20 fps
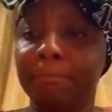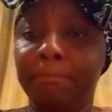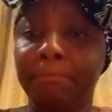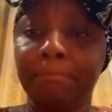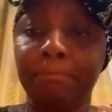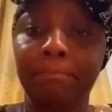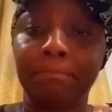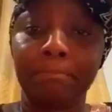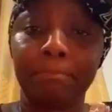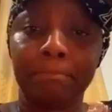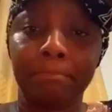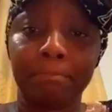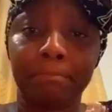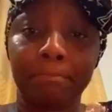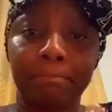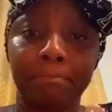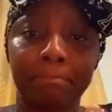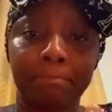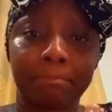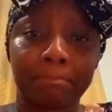
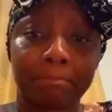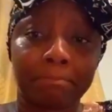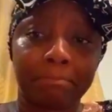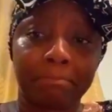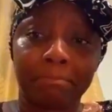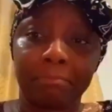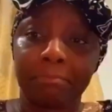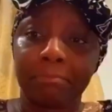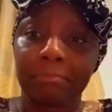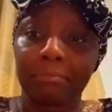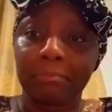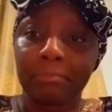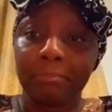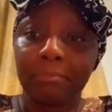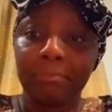(no one is talking)